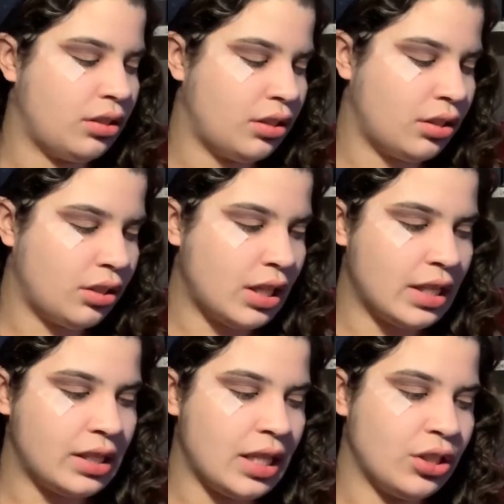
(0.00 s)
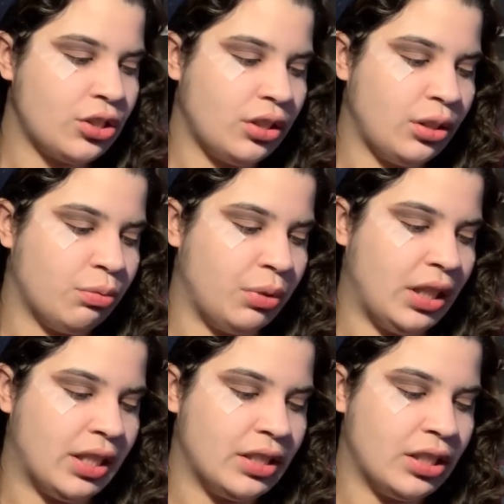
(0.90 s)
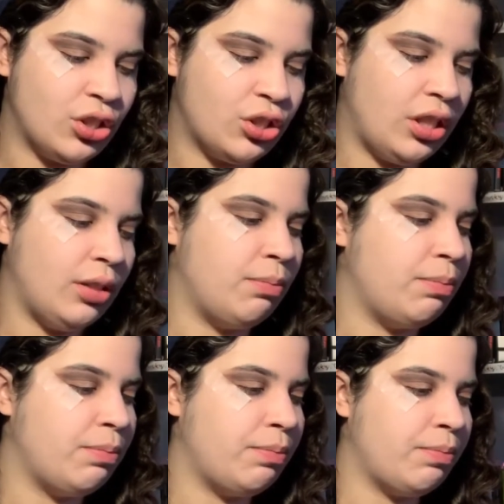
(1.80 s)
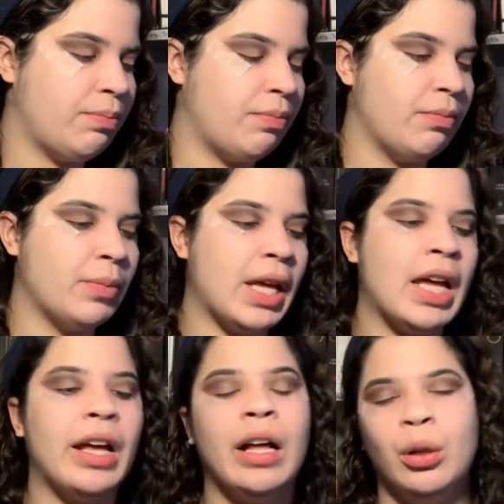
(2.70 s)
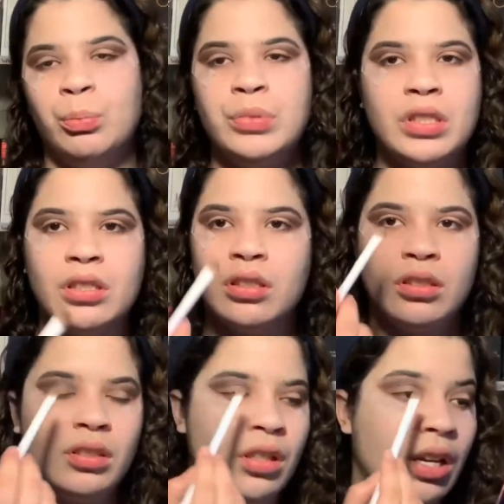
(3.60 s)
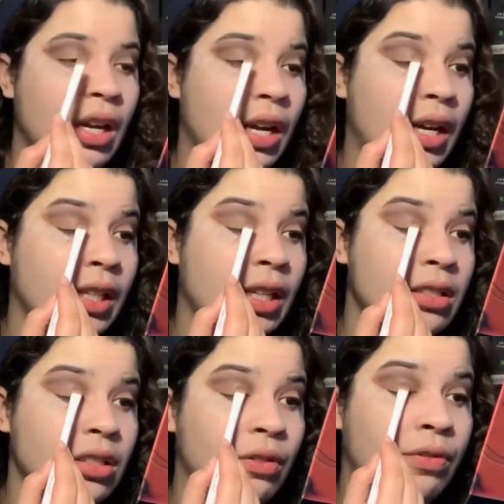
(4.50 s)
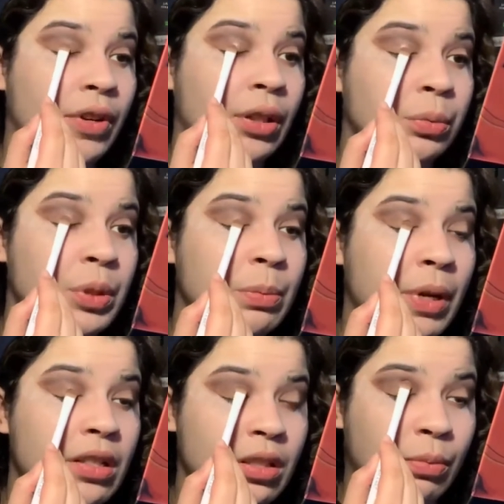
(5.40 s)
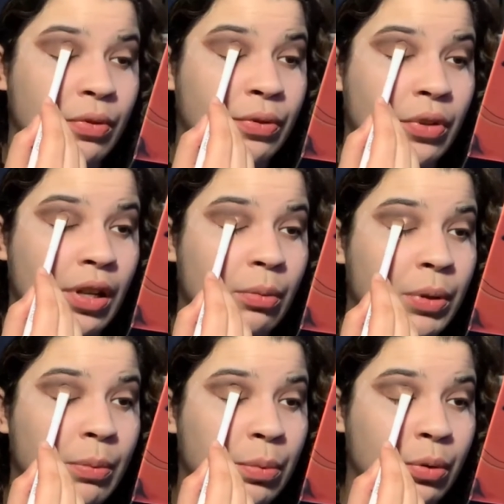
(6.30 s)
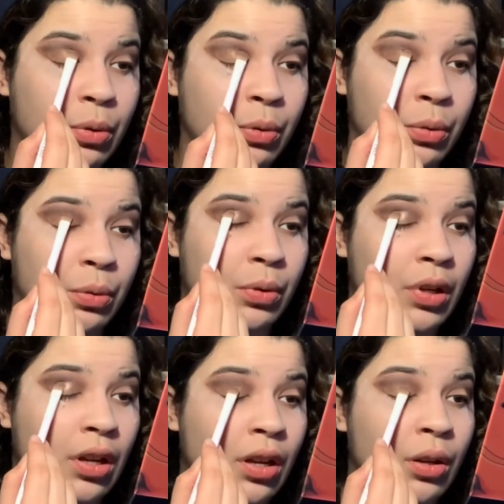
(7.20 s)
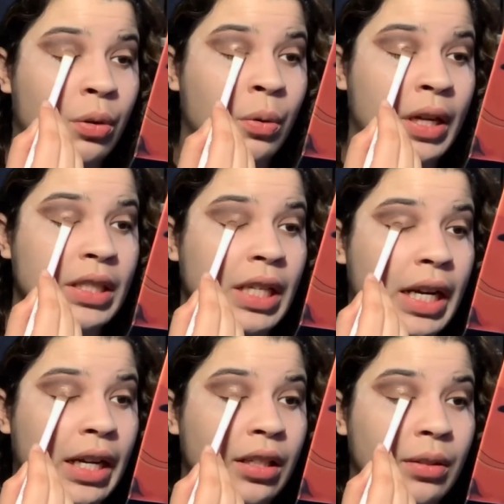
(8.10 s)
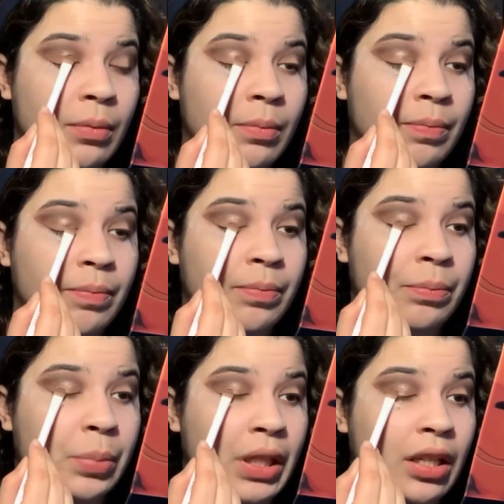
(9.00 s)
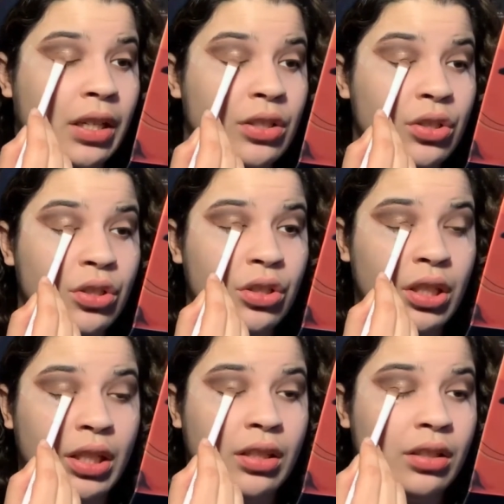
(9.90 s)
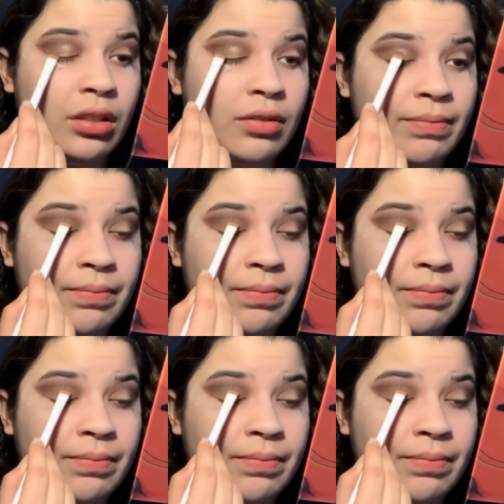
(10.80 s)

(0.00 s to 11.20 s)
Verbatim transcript: to essentially realize that she helped, I guess. She felt responsible for all the people who had died because she'd